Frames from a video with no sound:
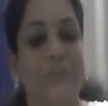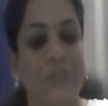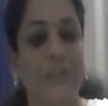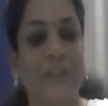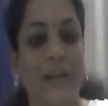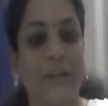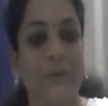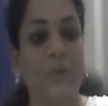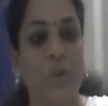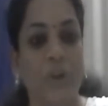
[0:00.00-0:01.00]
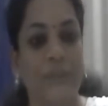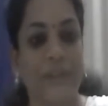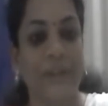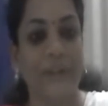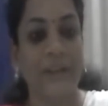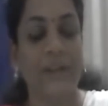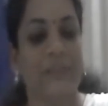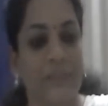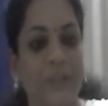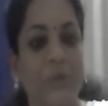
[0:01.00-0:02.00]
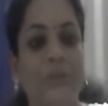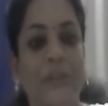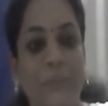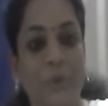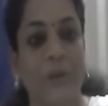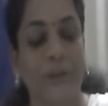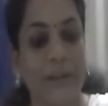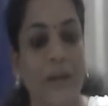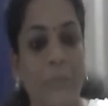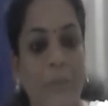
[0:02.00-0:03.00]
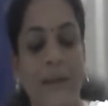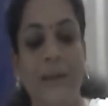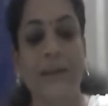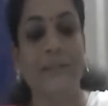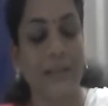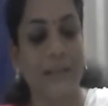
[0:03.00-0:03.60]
For that, you know what we did? We took them to a nearby a